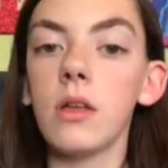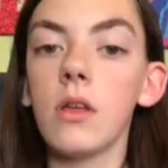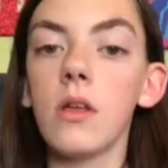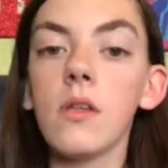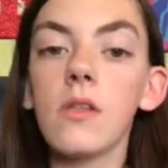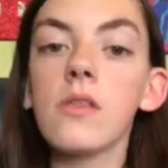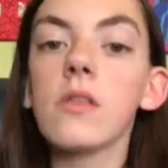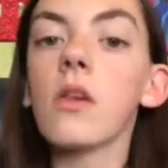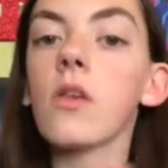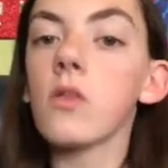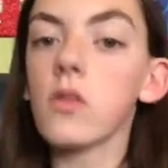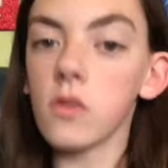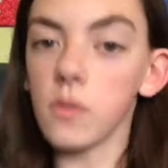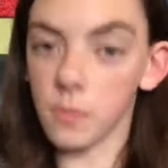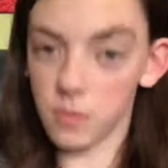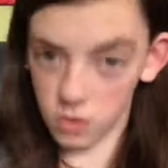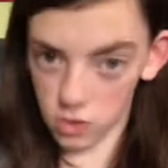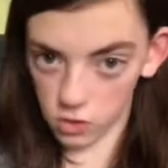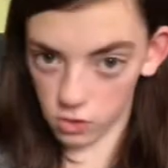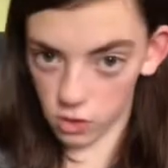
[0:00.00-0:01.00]
still some
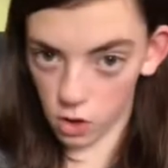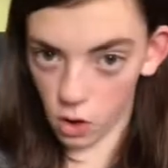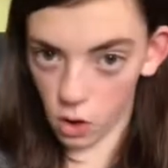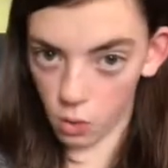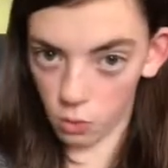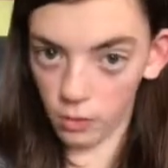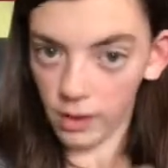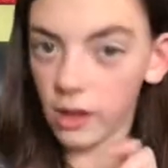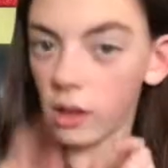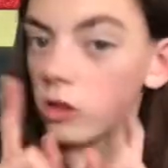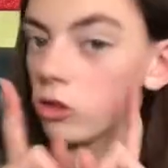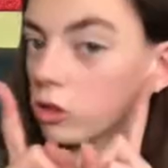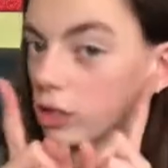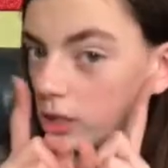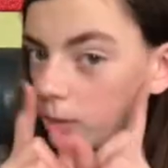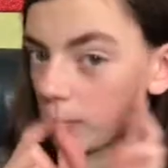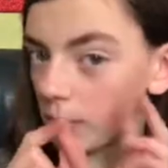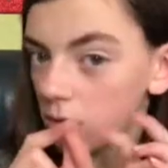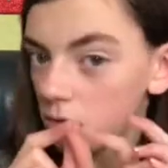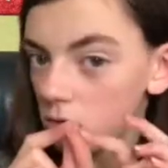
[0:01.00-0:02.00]
snow, like a
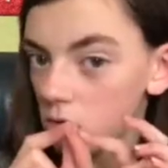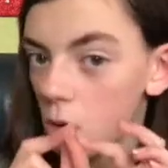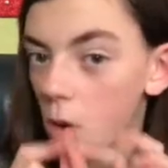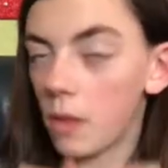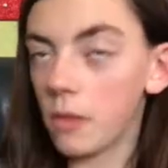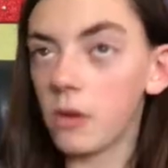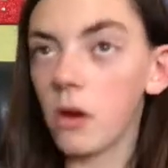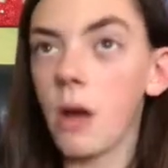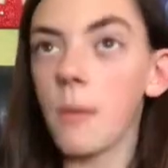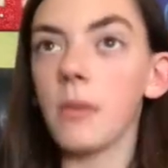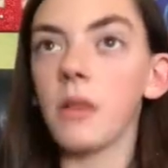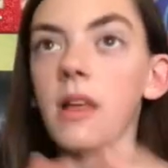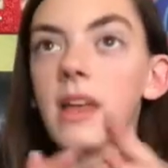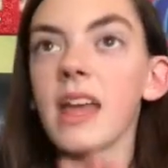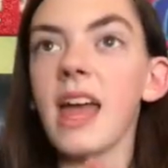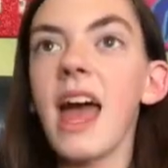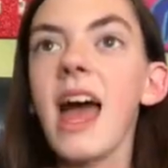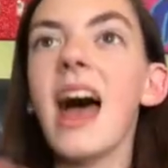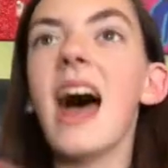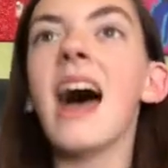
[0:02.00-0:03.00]
little bit of snow on the ground, but like
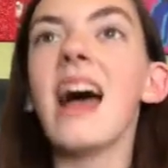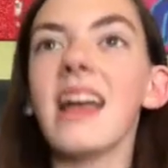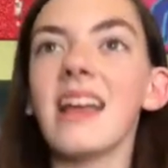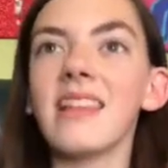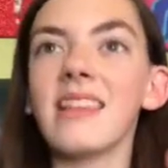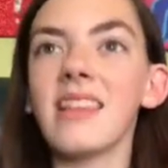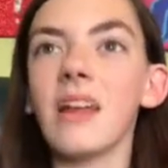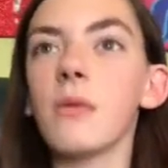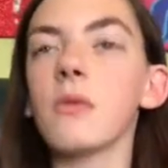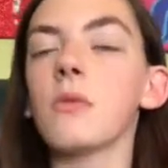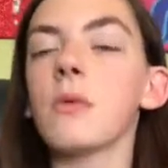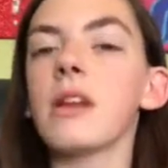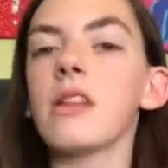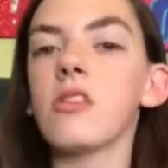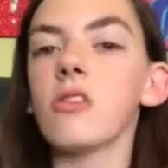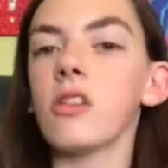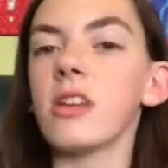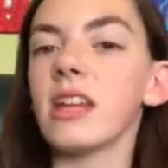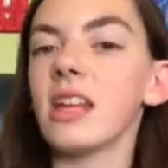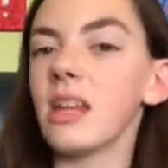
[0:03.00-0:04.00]
ice. That was when it
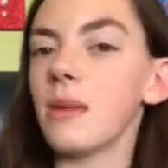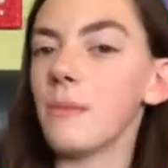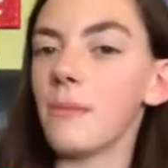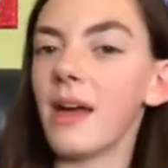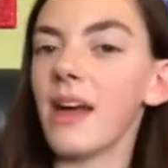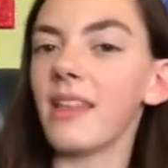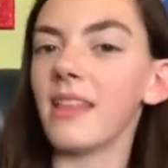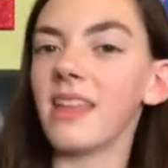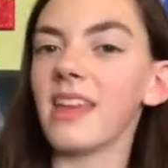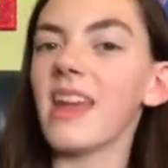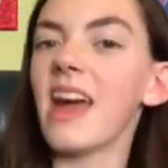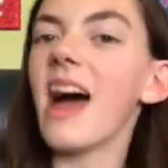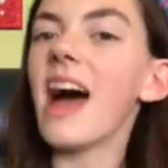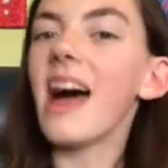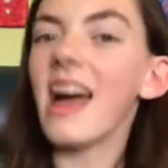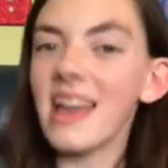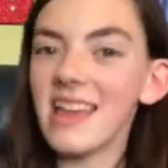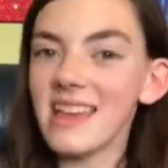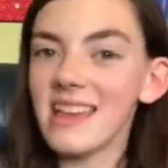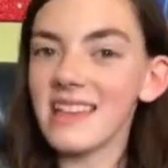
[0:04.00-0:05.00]
started getting bad, like
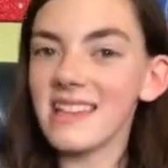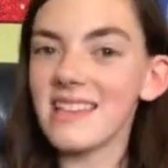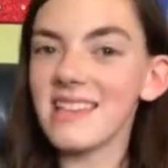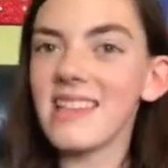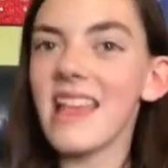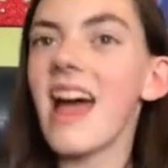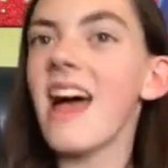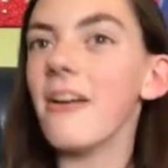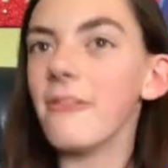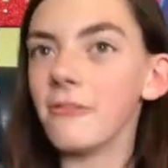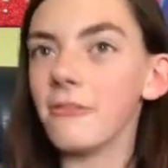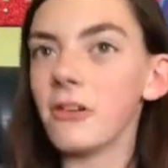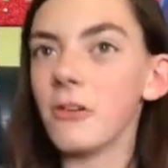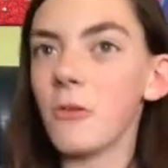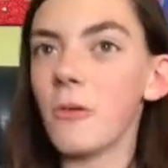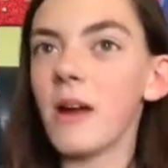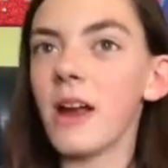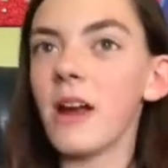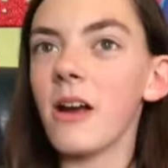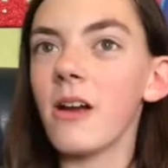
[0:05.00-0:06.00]
ice
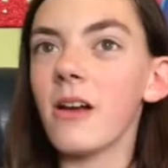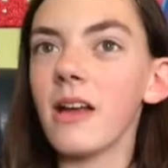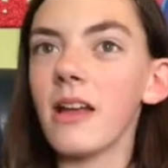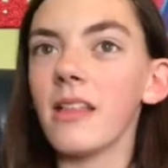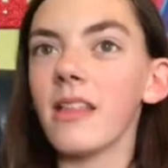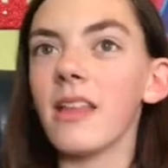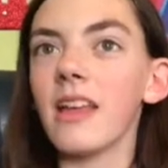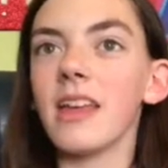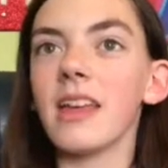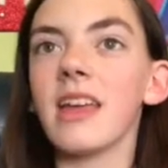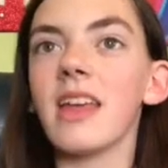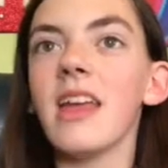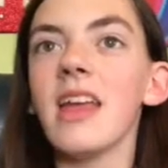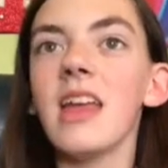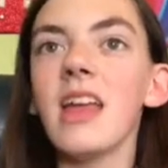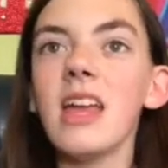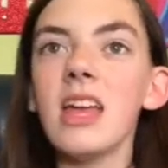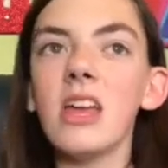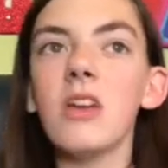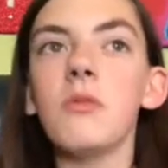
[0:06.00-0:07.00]
everywhere, and like
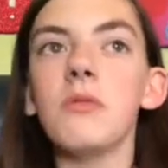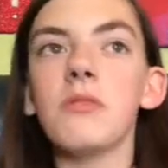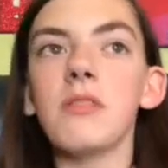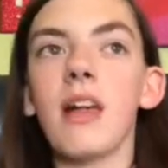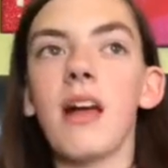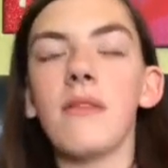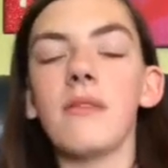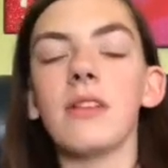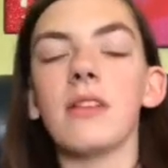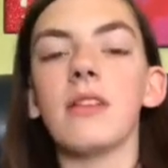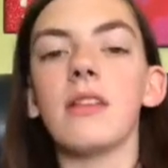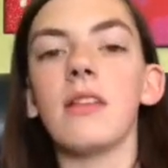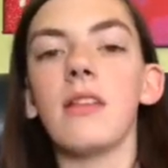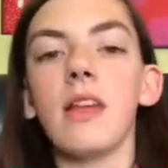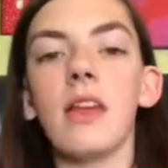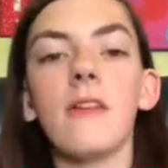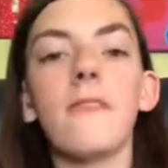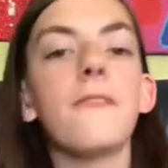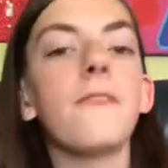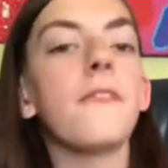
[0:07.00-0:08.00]
it was obviously
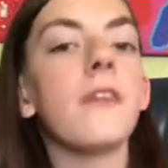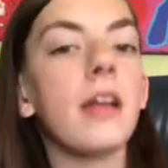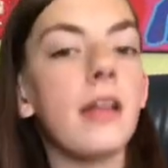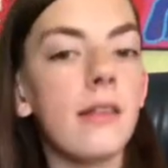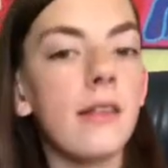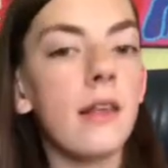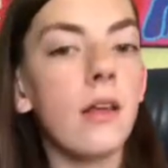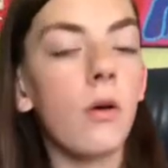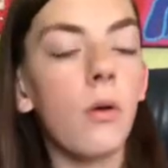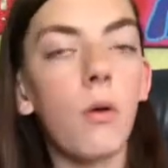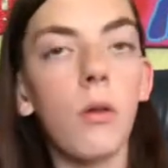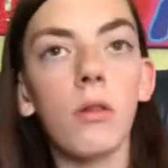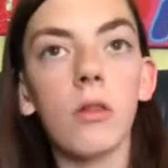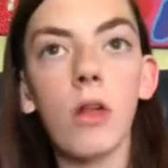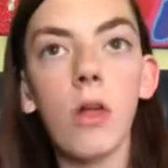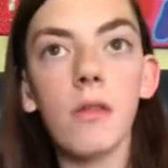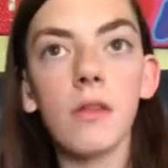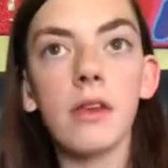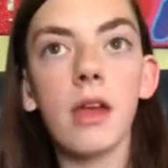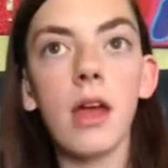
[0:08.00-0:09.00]
like freezing cold
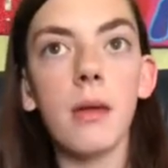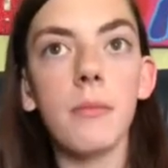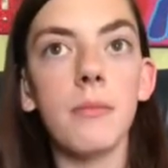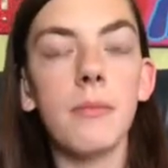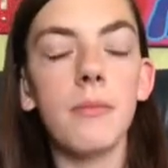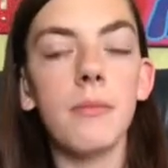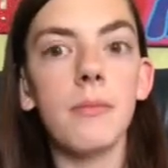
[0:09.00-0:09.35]
all the time.